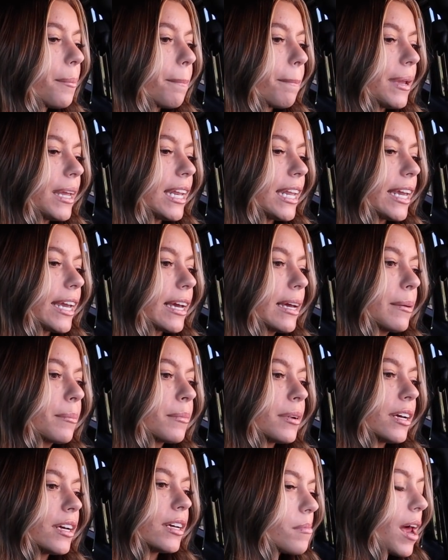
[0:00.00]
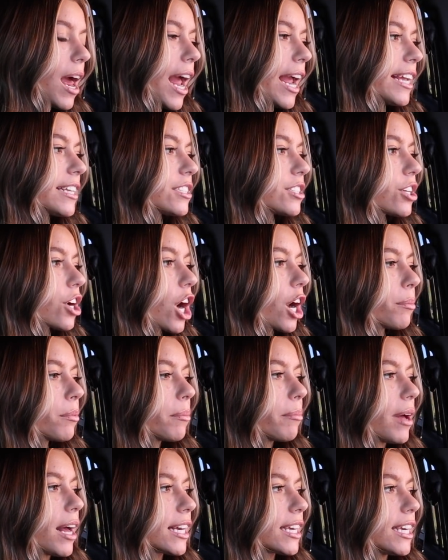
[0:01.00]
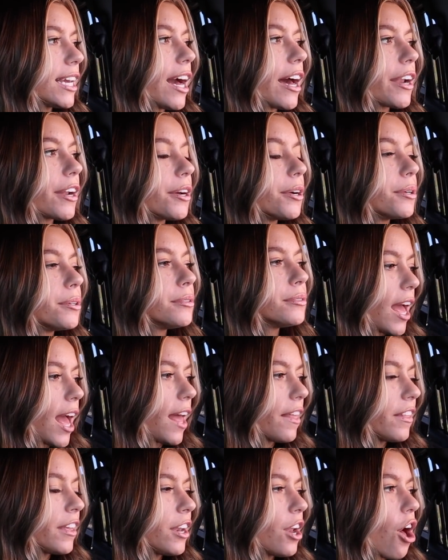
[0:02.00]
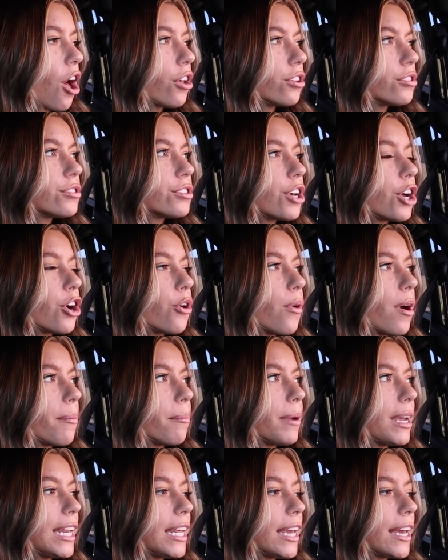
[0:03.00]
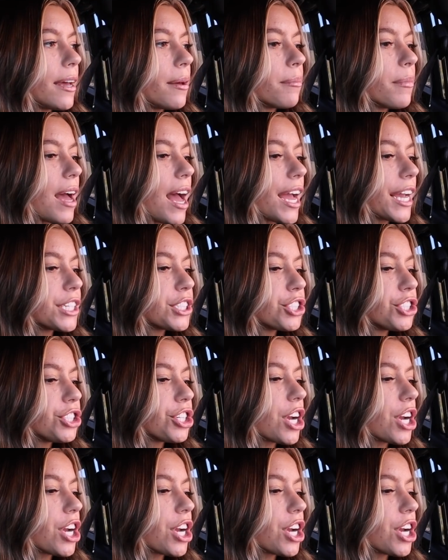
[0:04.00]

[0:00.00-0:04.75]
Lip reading: medium iced caramel macchiato? And then also a medium iced